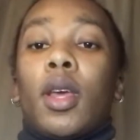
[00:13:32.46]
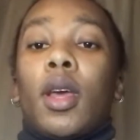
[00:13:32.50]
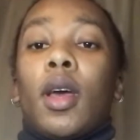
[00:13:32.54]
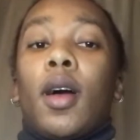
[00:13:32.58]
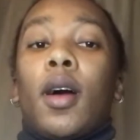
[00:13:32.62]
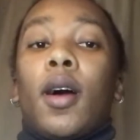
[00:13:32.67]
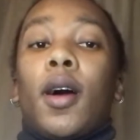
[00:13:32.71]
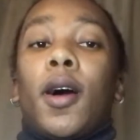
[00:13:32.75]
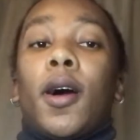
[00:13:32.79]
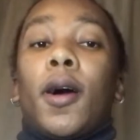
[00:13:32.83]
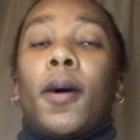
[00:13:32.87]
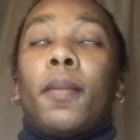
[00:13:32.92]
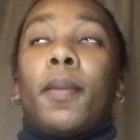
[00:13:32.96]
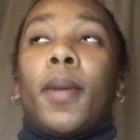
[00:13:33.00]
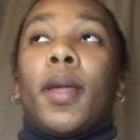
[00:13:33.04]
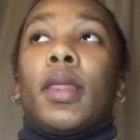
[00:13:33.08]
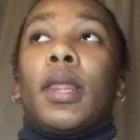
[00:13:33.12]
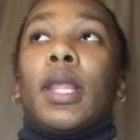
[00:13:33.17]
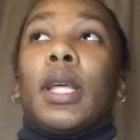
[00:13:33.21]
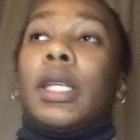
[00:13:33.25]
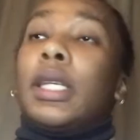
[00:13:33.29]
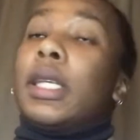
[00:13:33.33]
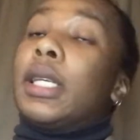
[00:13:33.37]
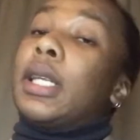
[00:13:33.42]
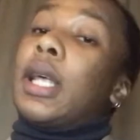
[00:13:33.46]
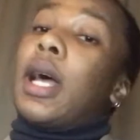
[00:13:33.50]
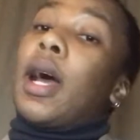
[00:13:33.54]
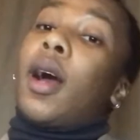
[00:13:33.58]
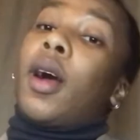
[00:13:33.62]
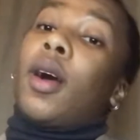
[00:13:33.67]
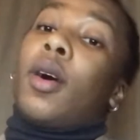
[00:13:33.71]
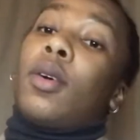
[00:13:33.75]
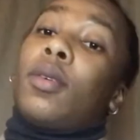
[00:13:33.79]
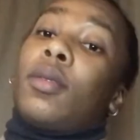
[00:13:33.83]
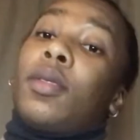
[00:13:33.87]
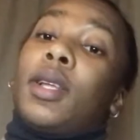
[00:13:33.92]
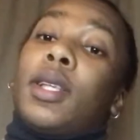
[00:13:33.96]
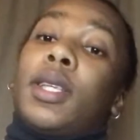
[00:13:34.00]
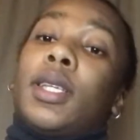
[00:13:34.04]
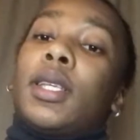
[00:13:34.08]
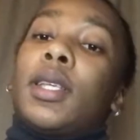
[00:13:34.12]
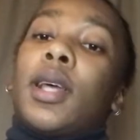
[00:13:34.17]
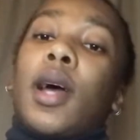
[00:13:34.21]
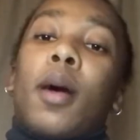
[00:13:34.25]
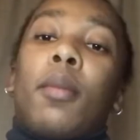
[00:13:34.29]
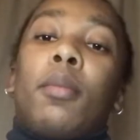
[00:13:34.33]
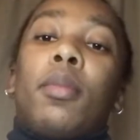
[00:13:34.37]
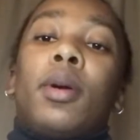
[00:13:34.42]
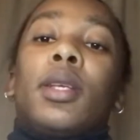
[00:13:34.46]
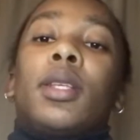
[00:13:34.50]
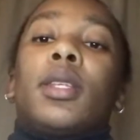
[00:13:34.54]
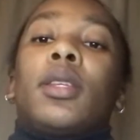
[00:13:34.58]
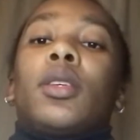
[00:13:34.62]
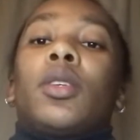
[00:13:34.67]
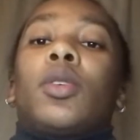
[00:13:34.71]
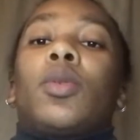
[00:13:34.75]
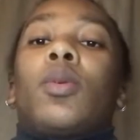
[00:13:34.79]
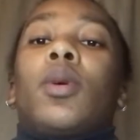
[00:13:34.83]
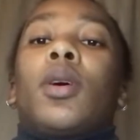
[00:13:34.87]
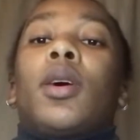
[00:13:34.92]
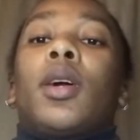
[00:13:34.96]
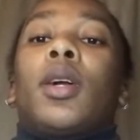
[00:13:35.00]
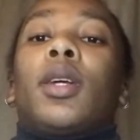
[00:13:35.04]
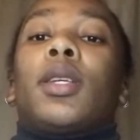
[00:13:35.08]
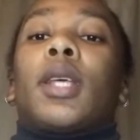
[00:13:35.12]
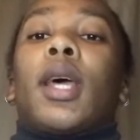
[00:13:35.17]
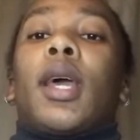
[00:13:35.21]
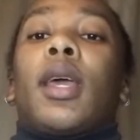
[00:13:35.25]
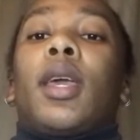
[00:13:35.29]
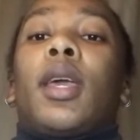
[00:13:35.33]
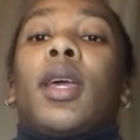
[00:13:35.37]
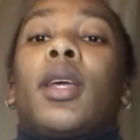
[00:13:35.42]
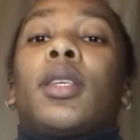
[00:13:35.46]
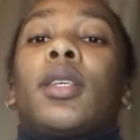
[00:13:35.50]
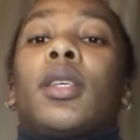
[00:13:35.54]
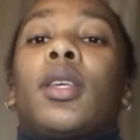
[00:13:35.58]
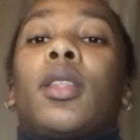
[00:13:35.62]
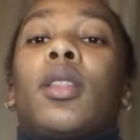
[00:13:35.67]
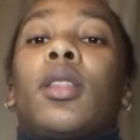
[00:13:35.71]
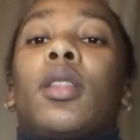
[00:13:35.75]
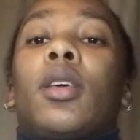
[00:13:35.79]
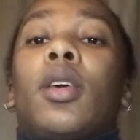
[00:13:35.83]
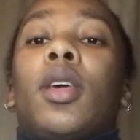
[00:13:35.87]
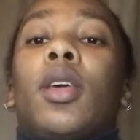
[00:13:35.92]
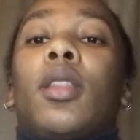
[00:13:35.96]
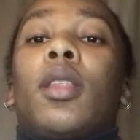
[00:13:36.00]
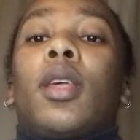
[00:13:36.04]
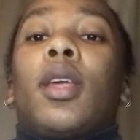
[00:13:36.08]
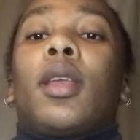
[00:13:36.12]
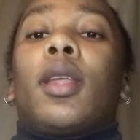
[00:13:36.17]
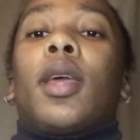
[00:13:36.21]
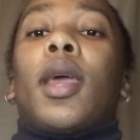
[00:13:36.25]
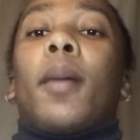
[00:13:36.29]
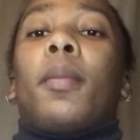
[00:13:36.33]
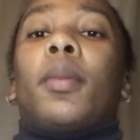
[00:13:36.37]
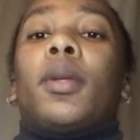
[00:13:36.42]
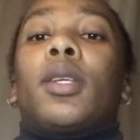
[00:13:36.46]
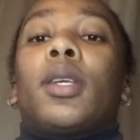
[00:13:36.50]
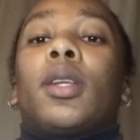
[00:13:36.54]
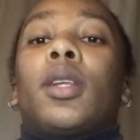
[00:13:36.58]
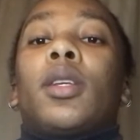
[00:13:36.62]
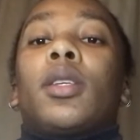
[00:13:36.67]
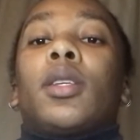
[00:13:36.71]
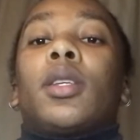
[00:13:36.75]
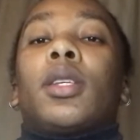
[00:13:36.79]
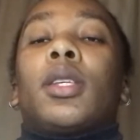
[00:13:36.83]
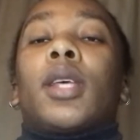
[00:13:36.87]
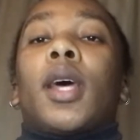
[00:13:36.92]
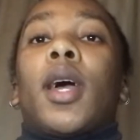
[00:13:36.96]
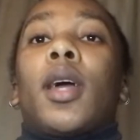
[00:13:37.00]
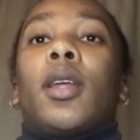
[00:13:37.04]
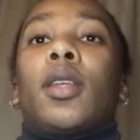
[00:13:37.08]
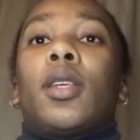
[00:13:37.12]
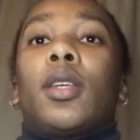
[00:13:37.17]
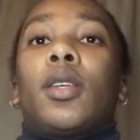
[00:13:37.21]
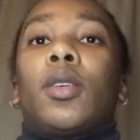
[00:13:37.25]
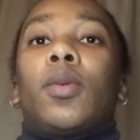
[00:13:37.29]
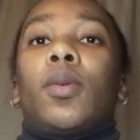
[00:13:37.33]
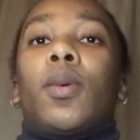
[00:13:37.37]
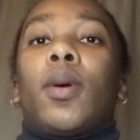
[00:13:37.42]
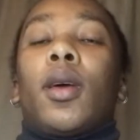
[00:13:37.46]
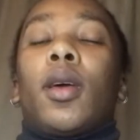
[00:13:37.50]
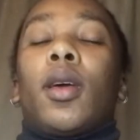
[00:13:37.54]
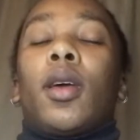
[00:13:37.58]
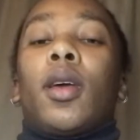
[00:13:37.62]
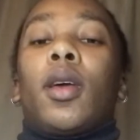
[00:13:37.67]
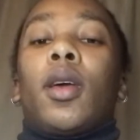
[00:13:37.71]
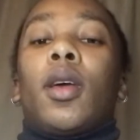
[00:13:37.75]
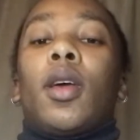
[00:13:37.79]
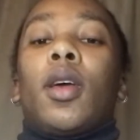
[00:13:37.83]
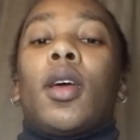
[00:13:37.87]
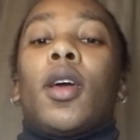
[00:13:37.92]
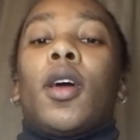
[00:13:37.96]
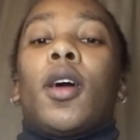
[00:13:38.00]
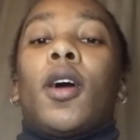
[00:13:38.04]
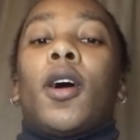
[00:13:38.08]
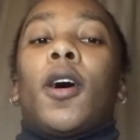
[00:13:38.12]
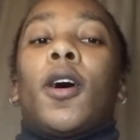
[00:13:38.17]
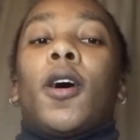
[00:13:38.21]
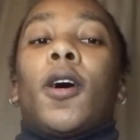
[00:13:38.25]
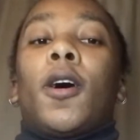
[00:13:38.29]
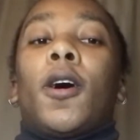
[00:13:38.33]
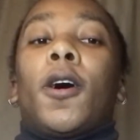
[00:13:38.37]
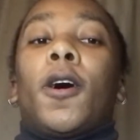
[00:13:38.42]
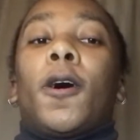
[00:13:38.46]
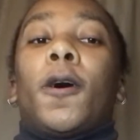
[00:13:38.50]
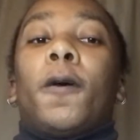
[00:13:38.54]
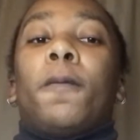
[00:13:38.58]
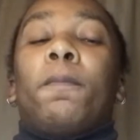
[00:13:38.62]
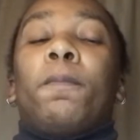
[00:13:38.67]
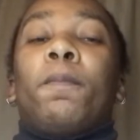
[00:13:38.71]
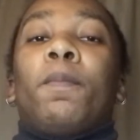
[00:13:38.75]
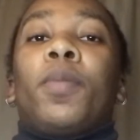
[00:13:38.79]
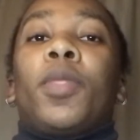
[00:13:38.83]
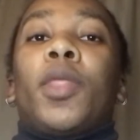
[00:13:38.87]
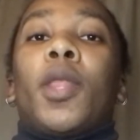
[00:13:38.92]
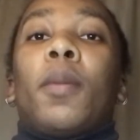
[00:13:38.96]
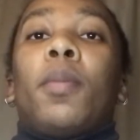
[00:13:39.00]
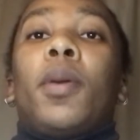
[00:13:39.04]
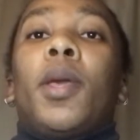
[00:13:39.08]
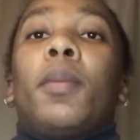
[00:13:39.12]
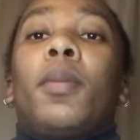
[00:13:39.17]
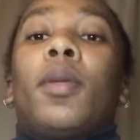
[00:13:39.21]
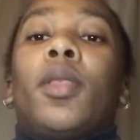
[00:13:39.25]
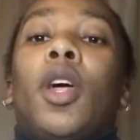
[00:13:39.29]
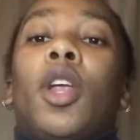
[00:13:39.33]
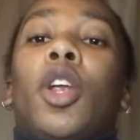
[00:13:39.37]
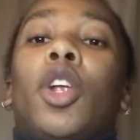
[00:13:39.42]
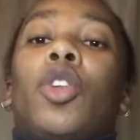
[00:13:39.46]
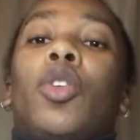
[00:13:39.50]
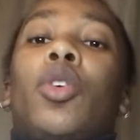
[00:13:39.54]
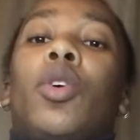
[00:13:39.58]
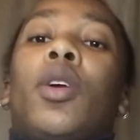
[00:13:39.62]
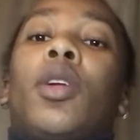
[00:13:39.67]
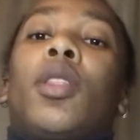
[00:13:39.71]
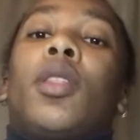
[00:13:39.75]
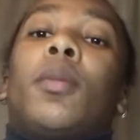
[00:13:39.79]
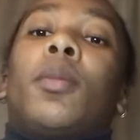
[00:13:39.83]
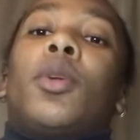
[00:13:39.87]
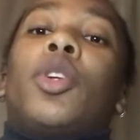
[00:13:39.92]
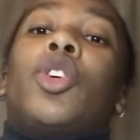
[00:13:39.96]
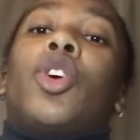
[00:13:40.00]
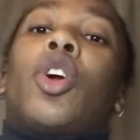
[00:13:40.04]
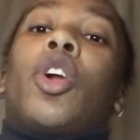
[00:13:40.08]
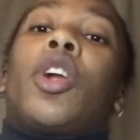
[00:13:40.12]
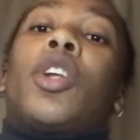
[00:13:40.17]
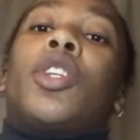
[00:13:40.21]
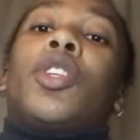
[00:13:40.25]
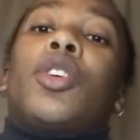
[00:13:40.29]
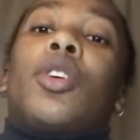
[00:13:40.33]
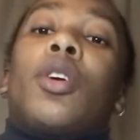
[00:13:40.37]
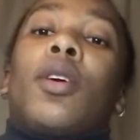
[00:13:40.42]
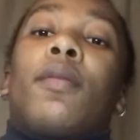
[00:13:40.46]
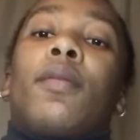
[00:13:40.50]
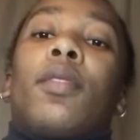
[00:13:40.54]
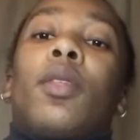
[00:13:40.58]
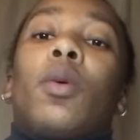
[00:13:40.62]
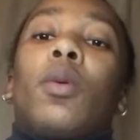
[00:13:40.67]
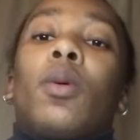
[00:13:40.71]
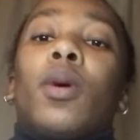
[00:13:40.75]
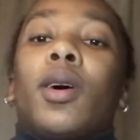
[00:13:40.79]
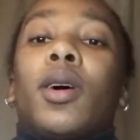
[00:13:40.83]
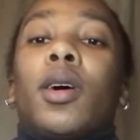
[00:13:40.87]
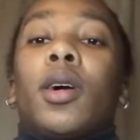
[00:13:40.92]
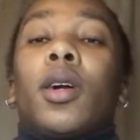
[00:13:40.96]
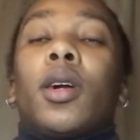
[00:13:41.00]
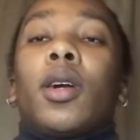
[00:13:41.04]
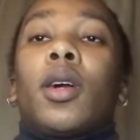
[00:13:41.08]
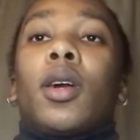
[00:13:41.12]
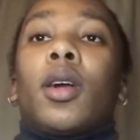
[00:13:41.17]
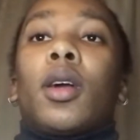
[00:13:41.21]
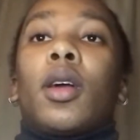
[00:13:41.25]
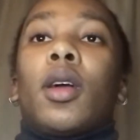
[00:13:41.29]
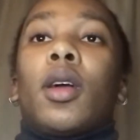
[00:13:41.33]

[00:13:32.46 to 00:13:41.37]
And this is how business works, I guess, in capitalist societies, where the people that are doing the majority of the work